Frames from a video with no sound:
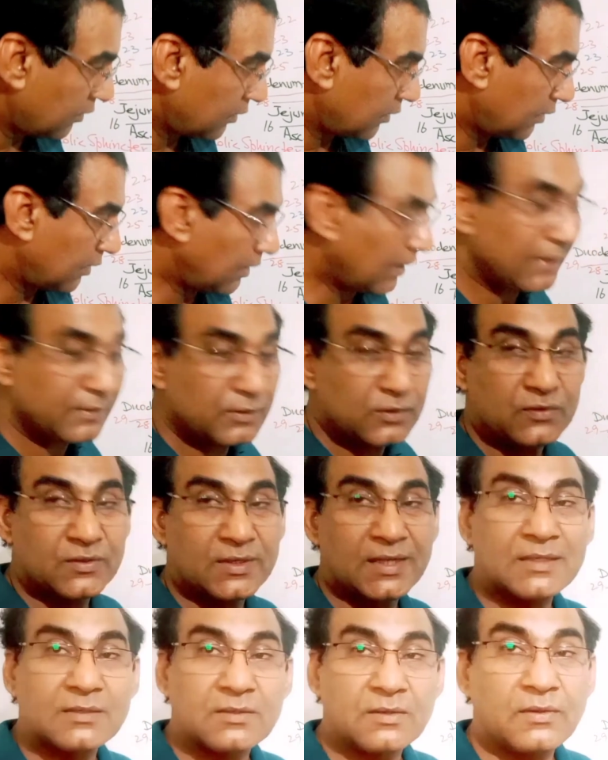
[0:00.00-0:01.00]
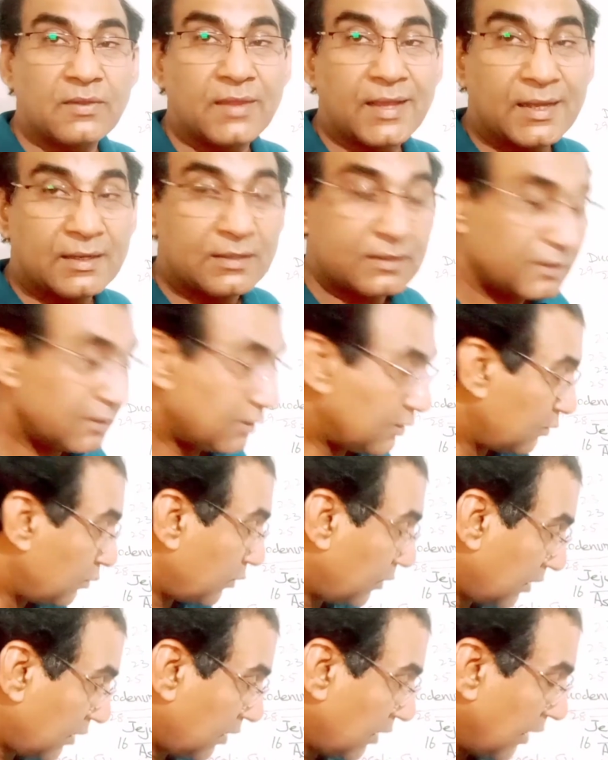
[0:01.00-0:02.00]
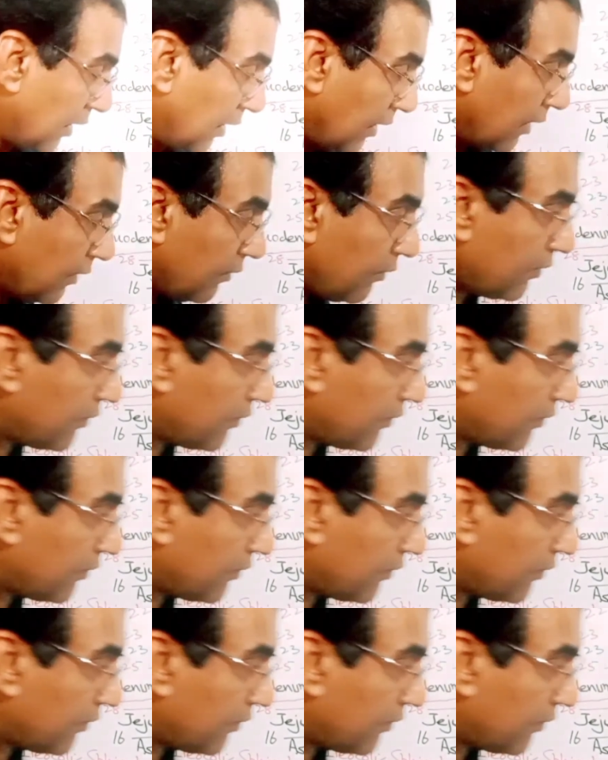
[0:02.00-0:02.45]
large intestine, that is what, the